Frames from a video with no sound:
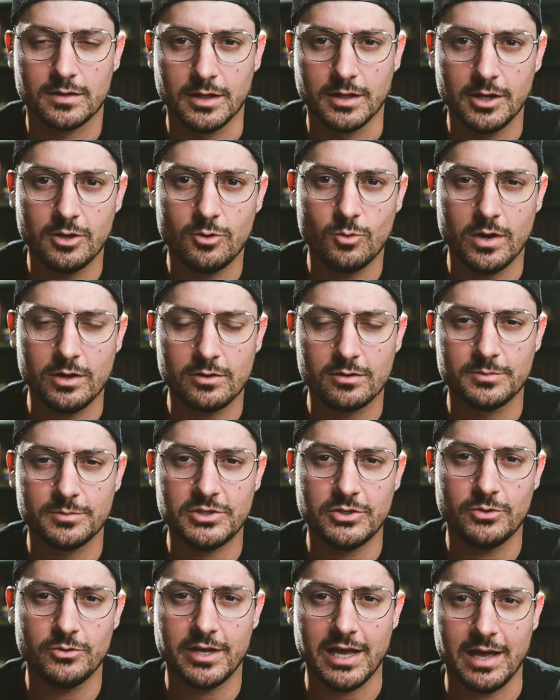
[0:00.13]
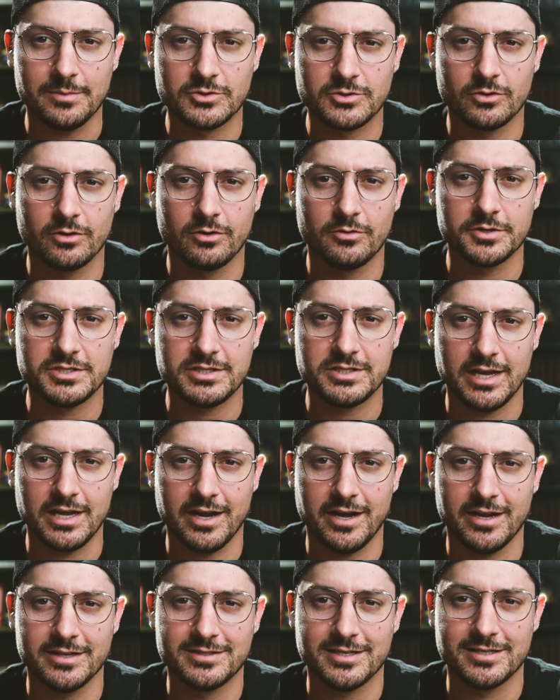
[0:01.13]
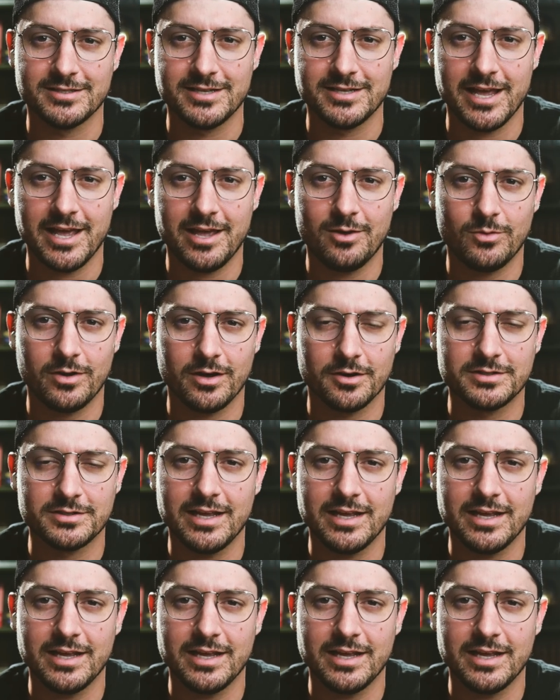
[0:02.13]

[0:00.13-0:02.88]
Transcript: Hello, welcome to Capturing Christianity. Today we are